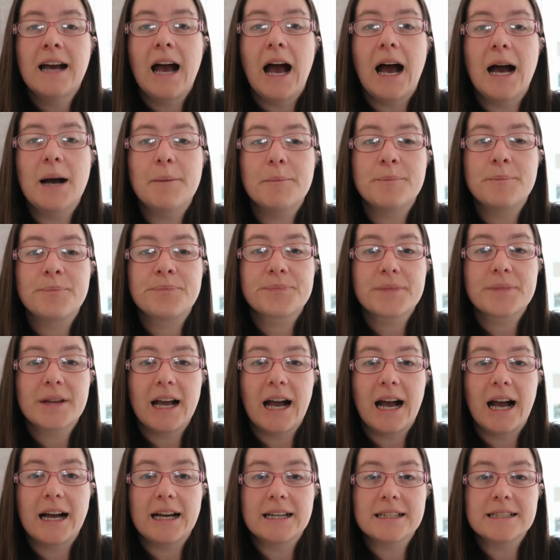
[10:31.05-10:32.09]
Um,
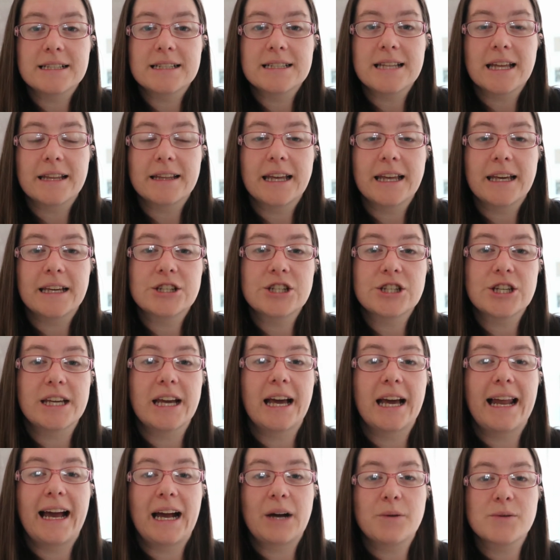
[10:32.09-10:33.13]
and then she
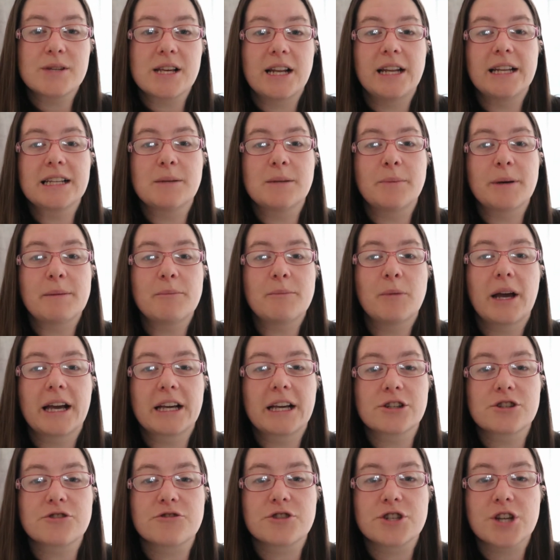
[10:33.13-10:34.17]
allows a little bit more
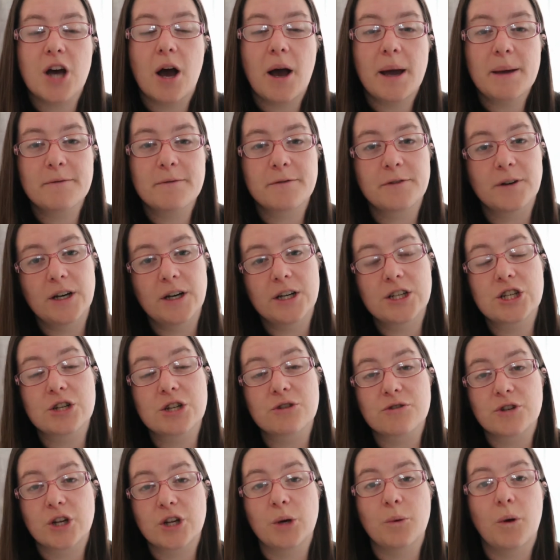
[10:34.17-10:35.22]
extra time for
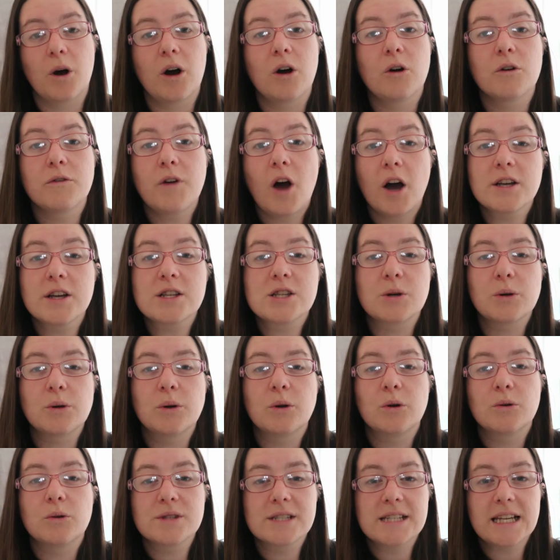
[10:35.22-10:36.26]
children who are of high
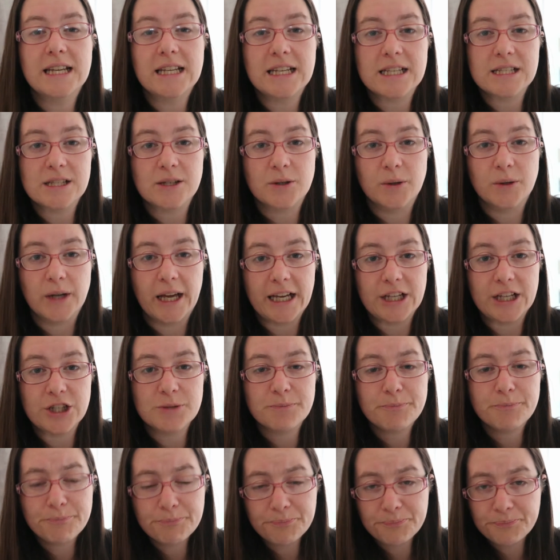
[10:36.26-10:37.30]
school or senior school
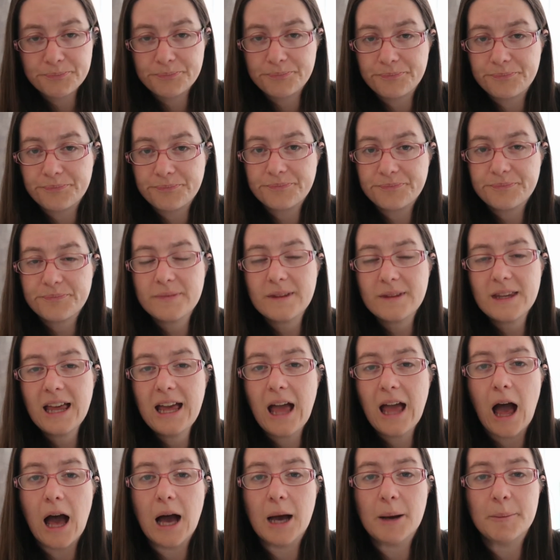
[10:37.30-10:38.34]
age
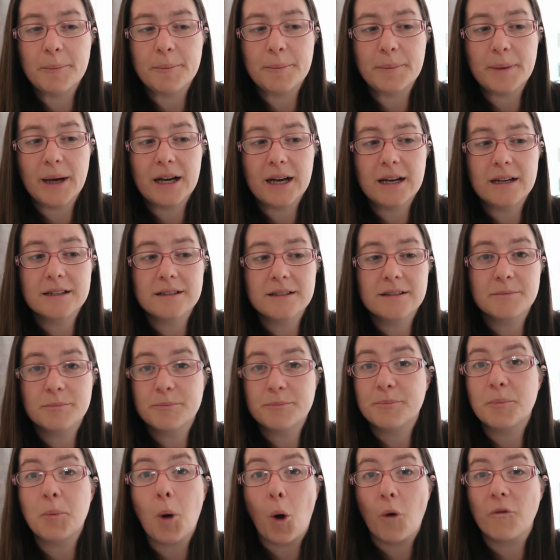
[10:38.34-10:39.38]
um,
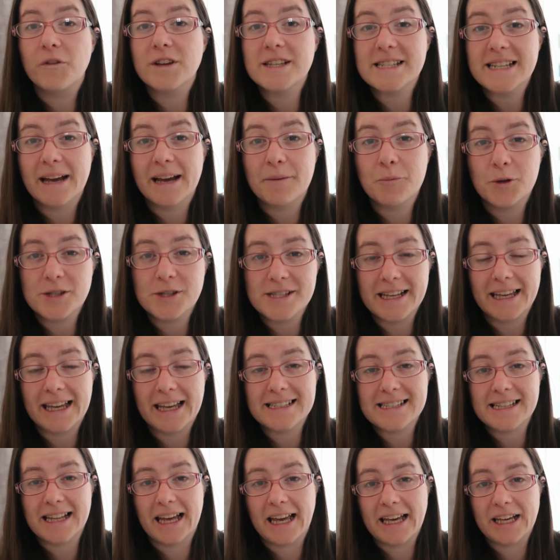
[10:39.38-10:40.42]
but obviously once they
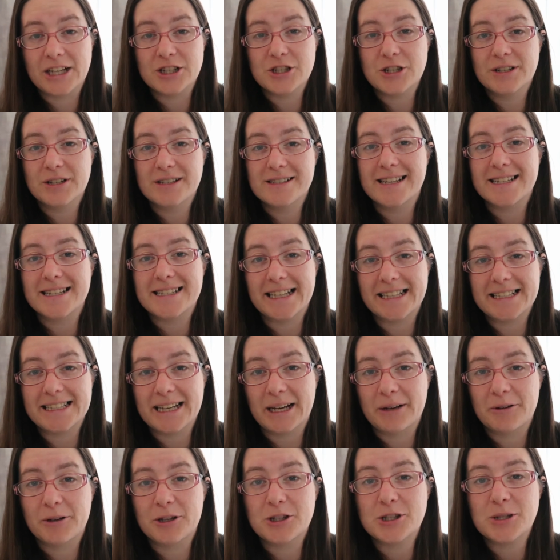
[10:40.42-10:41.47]
get to that age, sitting
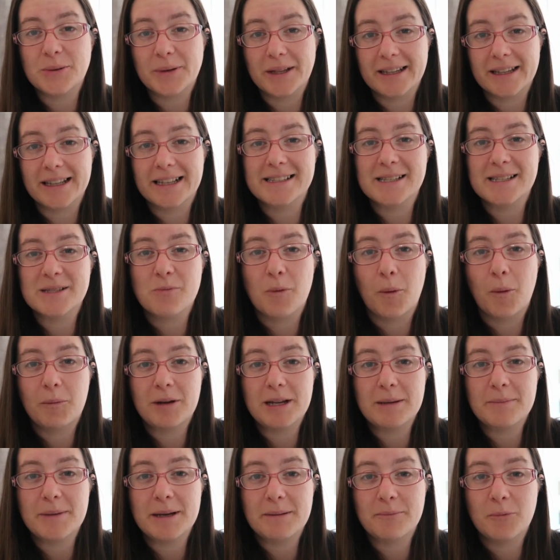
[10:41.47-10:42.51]
down and doing things is
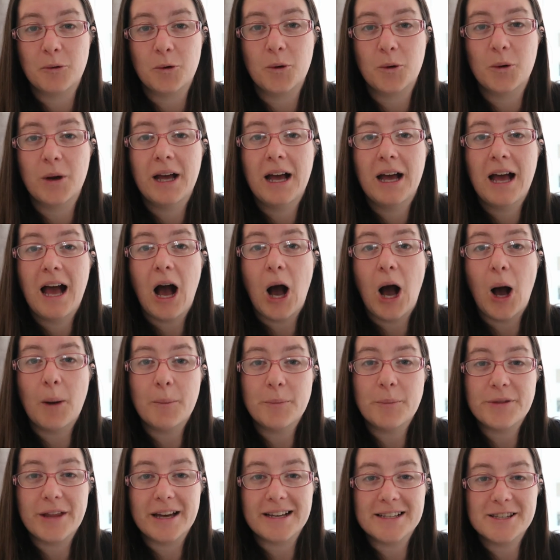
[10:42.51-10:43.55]
probably a bit more
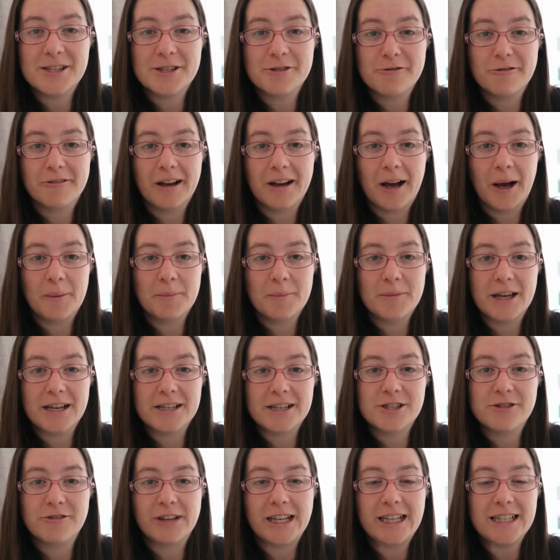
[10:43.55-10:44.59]
up their, up their
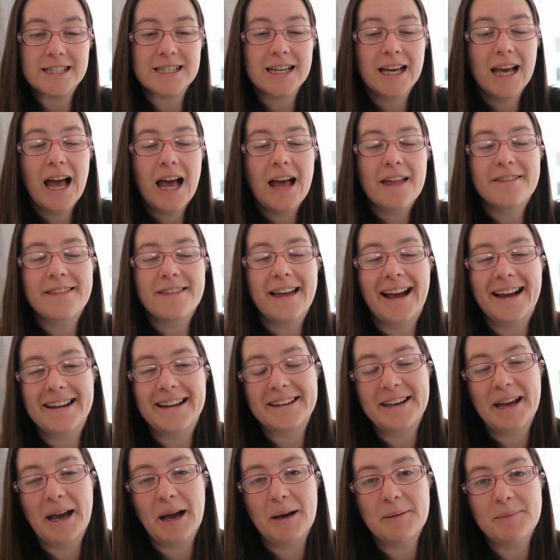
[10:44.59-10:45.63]
street
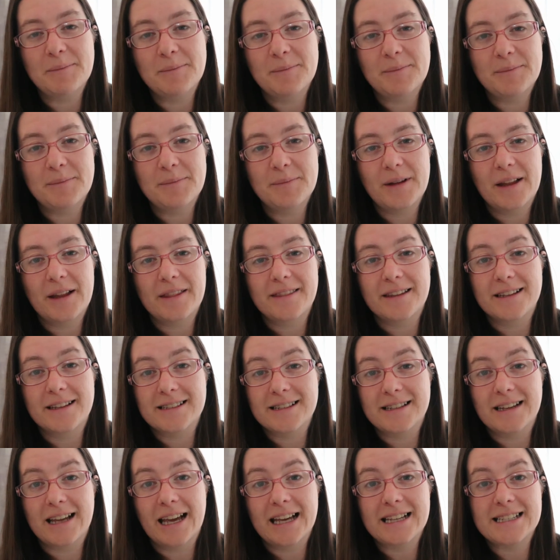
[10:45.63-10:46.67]
than um,
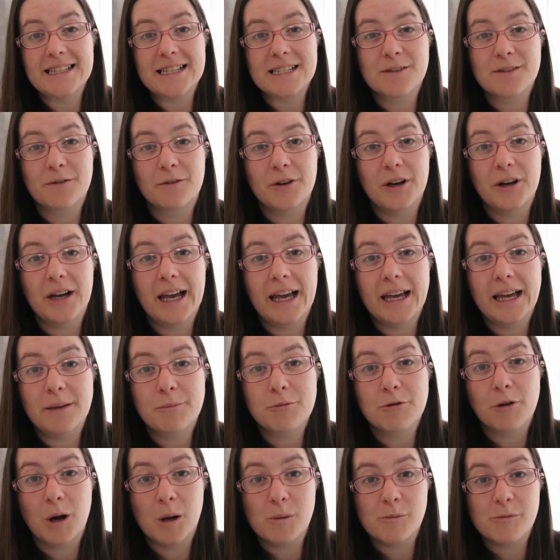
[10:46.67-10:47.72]
than it is for a
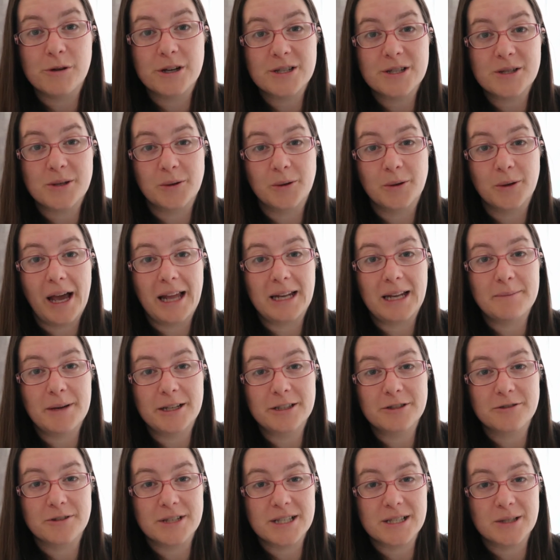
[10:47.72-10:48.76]
primary school or
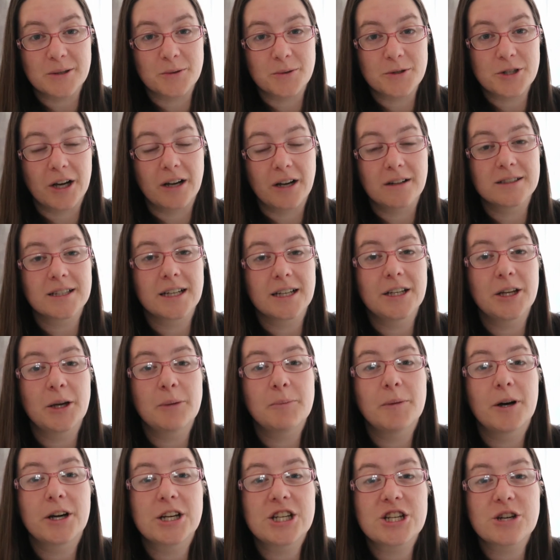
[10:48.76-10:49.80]
elementary school child. I know
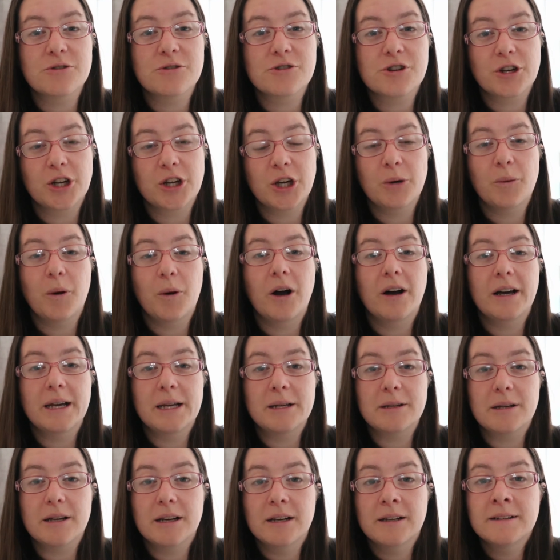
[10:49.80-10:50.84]
my children who are
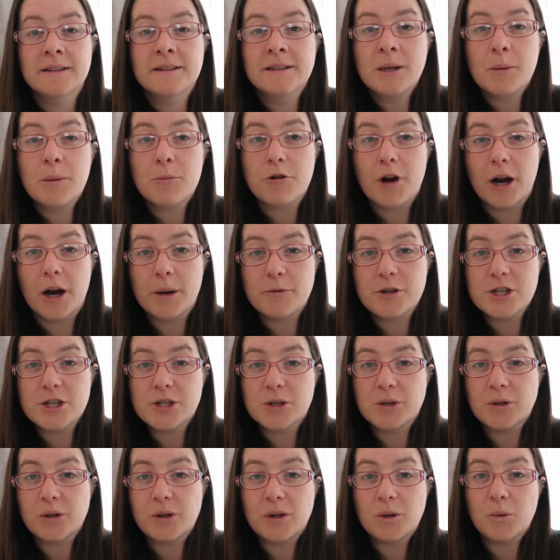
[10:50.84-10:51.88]
in primary
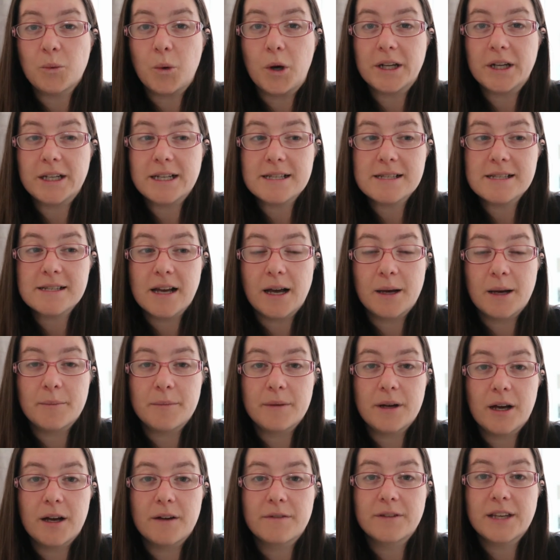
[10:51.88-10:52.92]
school, one is
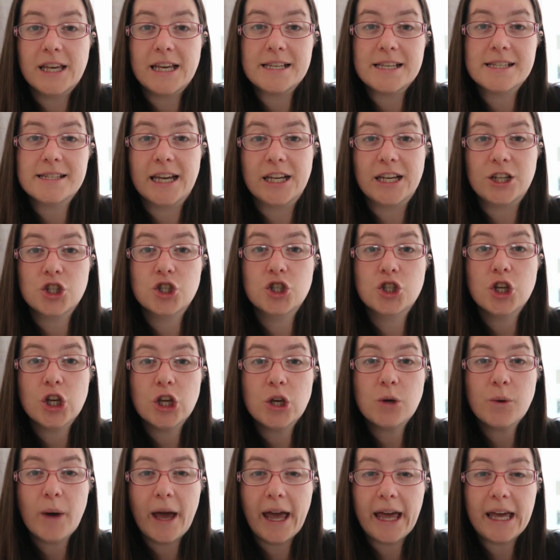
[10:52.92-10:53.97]
um, of key stage
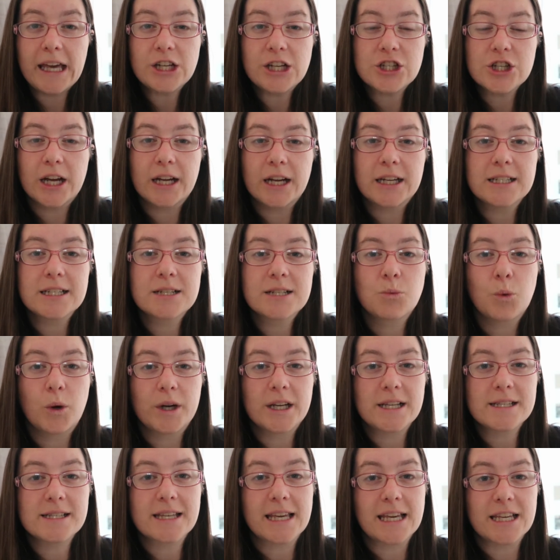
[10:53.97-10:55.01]
two age and one
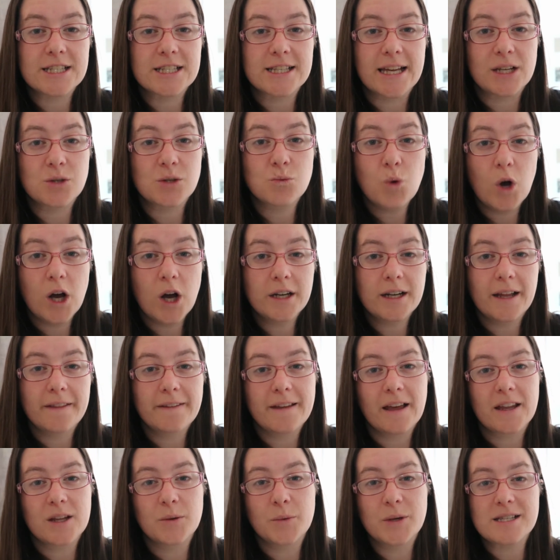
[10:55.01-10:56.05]
is key stage one and
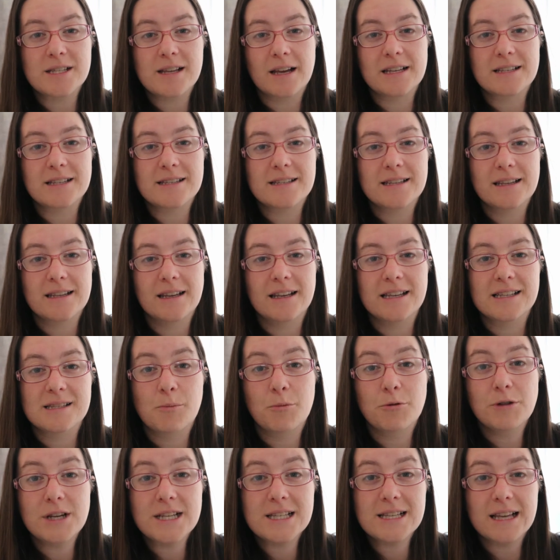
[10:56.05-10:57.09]
the other is, is, is
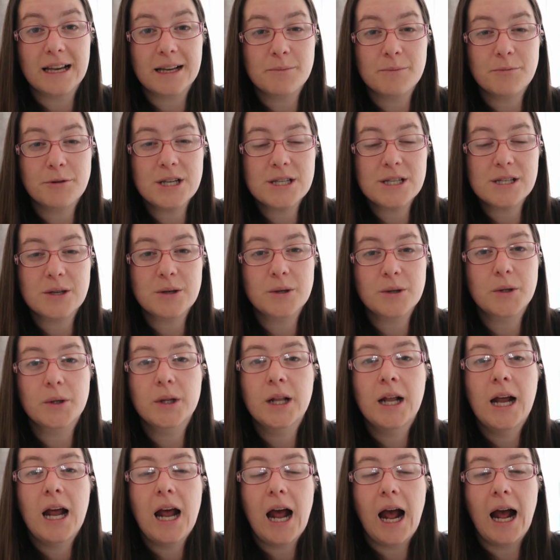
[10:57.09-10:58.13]
pre at
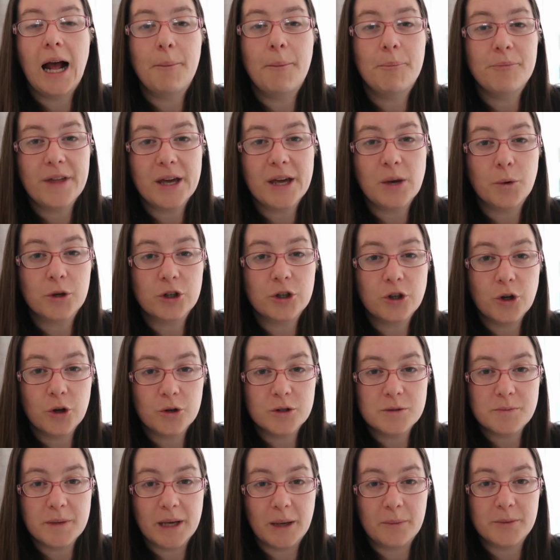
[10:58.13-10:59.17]
preschool, um, they would
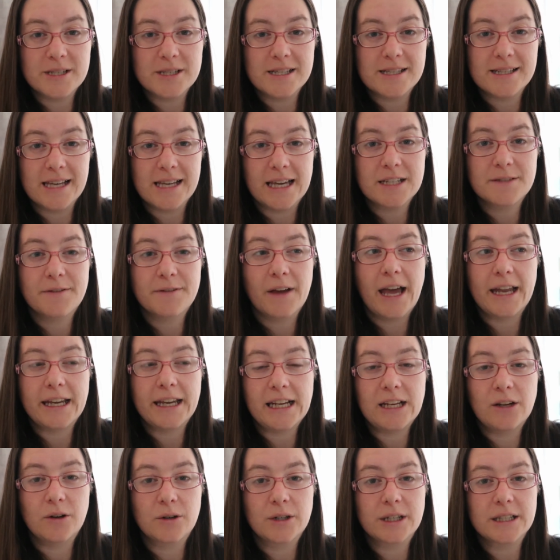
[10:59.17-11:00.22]
not be able to sit for
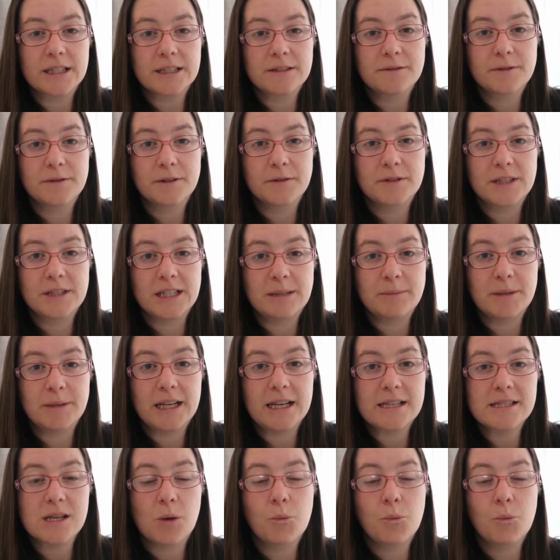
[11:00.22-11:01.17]
any longer than 15 minutes.